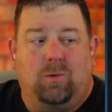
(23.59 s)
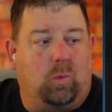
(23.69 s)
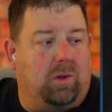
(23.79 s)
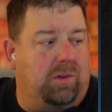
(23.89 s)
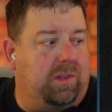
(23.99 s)

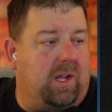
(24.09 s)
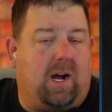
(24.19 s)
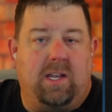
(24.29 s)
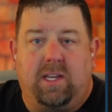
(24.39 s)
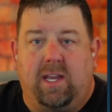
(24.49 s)
Will
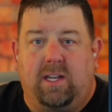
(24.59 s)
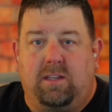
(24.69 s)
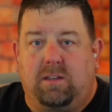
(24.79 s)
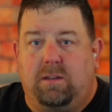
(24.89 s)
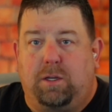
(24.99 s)
not get
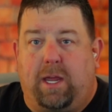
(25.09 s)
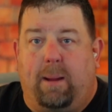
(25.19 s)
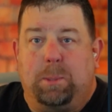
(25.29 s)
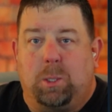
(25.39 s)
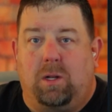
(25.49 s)

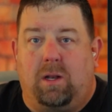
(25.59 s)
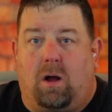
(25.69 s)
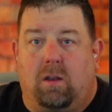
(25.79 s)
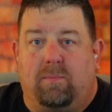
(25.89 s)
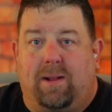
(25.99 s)
captured in
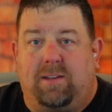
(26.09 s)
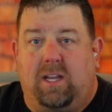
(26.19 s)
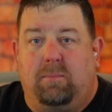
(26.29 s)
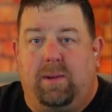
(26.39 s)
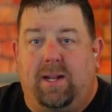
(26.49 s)
all of my
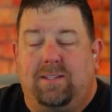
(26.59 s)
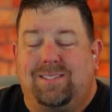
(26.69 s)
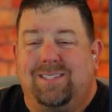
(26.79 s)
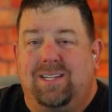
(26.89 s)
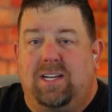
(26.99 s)
10 minutes,